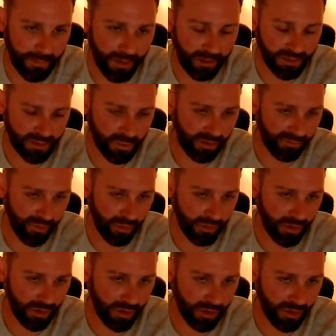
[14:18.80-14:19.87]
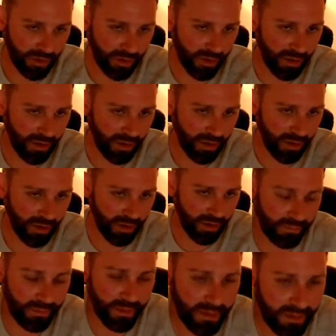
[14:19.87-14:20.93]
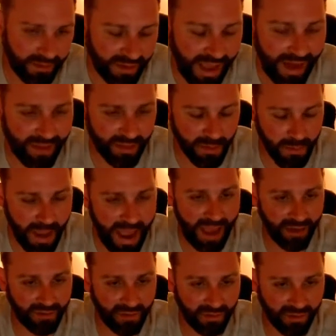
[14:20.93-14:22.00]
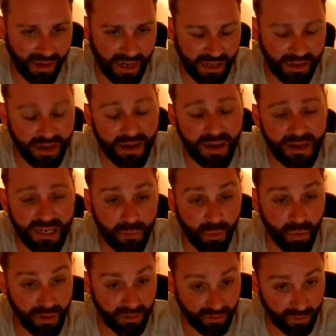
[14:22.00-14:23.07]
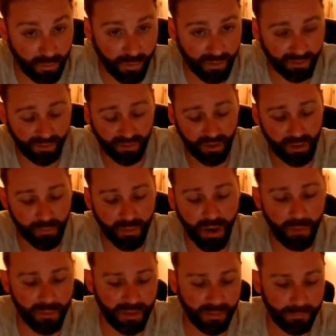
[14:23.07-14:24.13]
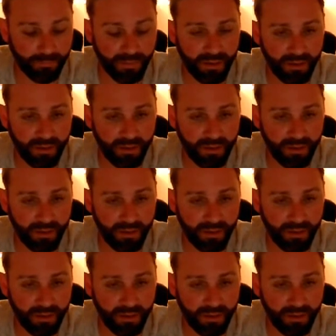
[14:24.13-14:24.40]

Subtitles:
on a 12 volt alternator, it's kind of the max. And 19.2 will start popping